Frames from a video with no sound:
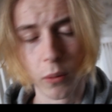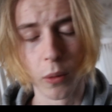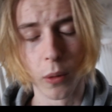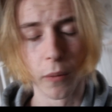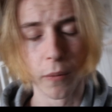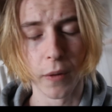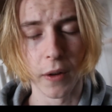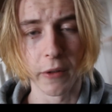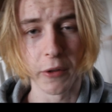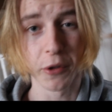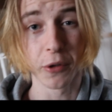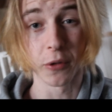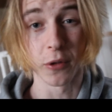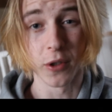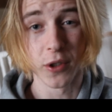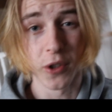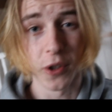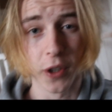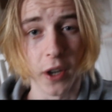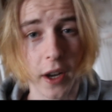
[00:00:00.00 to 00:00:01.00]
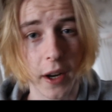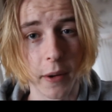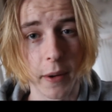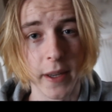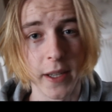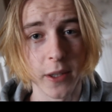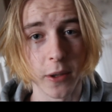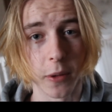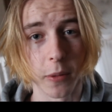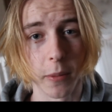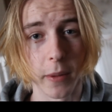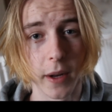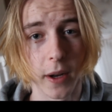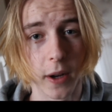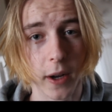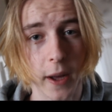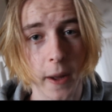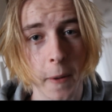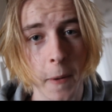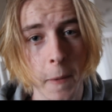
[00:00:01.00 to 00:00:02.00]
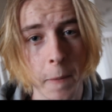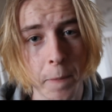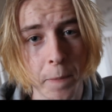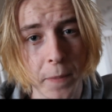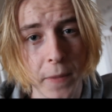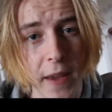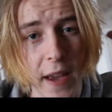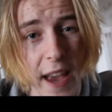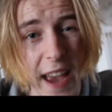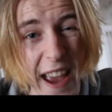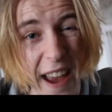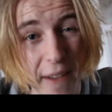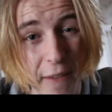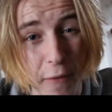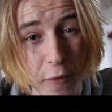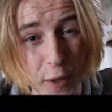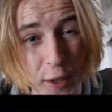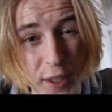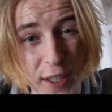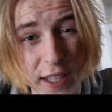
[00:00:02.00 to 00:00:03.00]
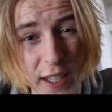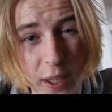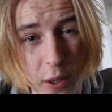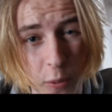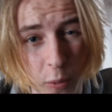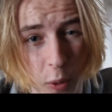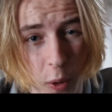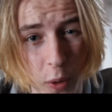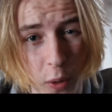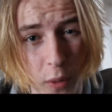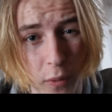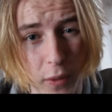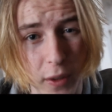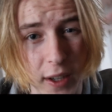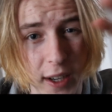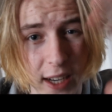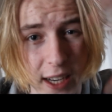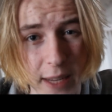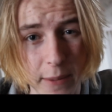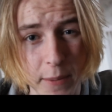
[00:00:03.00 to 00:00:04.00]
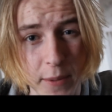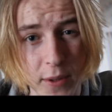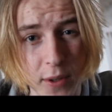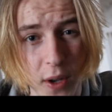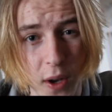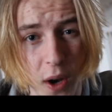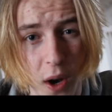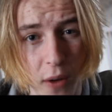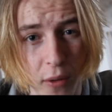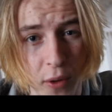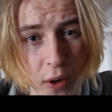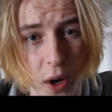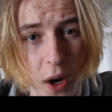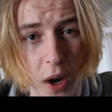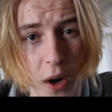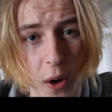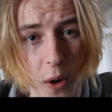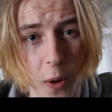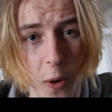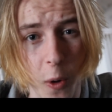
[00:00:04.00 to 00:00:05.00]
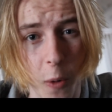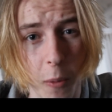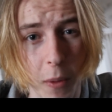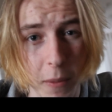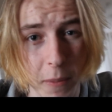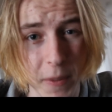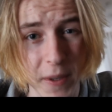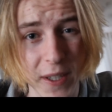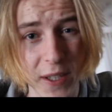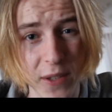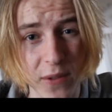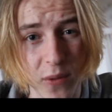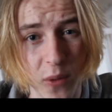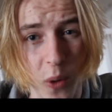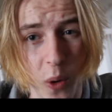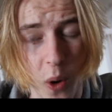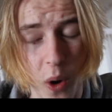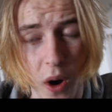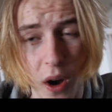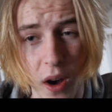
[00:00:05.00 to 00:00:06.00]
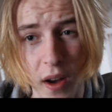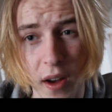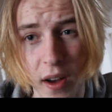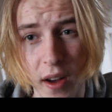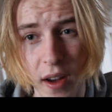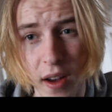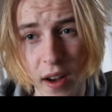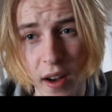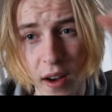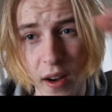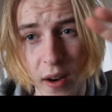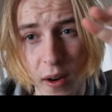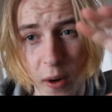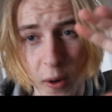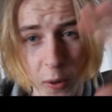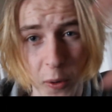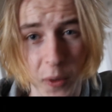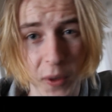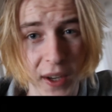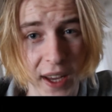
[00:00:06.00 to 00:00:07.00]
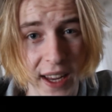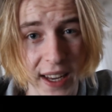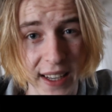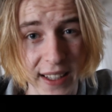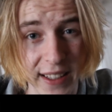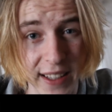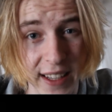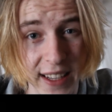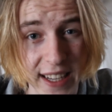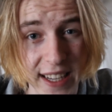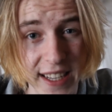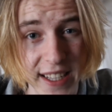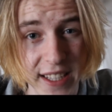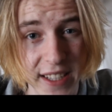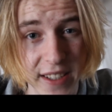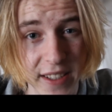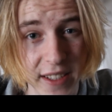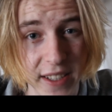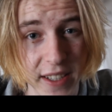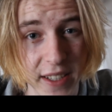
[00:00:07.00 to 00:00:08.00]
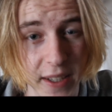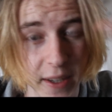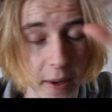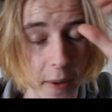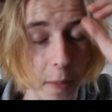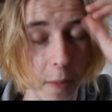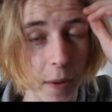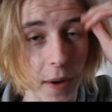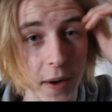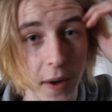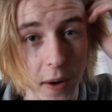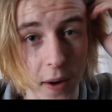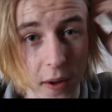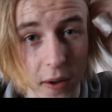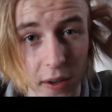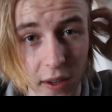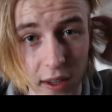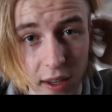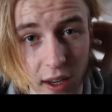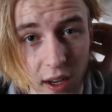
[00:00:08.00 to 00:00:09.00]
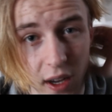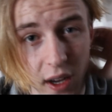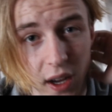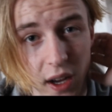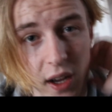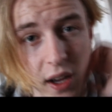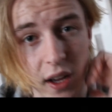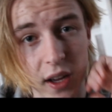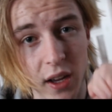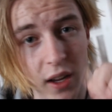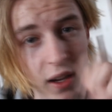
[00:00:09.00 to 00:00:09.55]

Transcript: One finger's gonna suck anyway, it's gonna be like every single one of the clips I've got on my PS4 are gonna get deleted when I like uh,